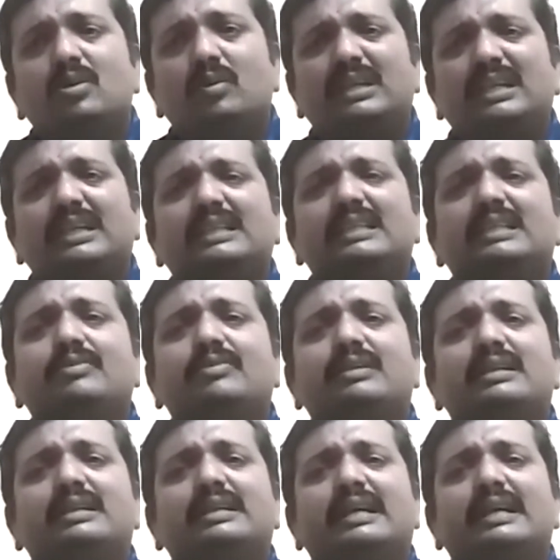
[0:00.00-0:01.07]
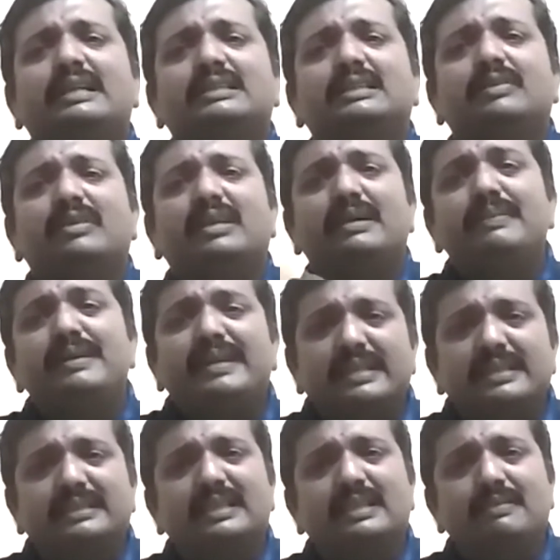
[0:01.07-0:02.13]
what are the different kinds of
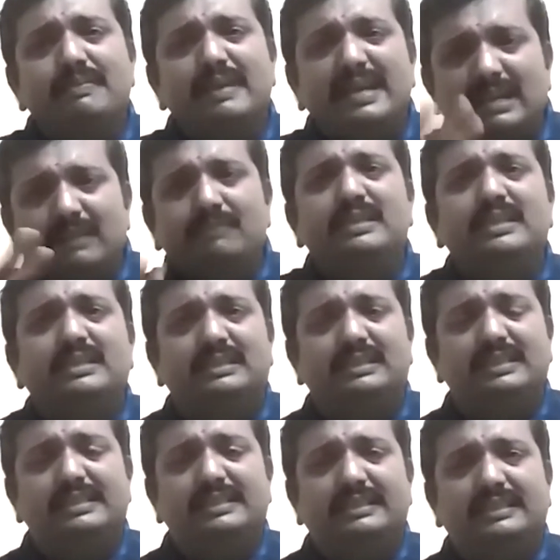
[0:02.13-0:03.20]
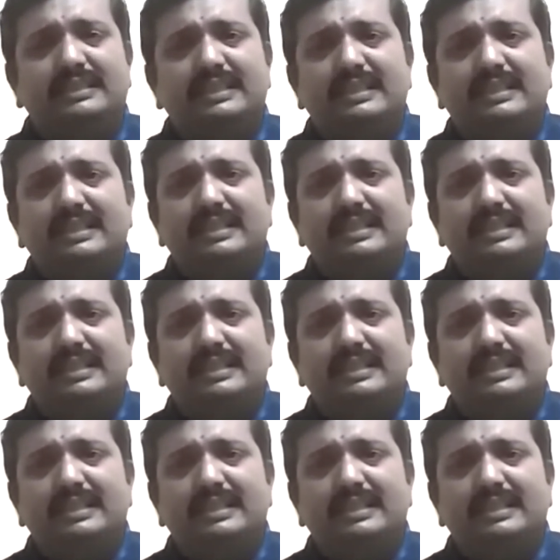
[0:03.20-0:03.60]
chemicals that make up these cells,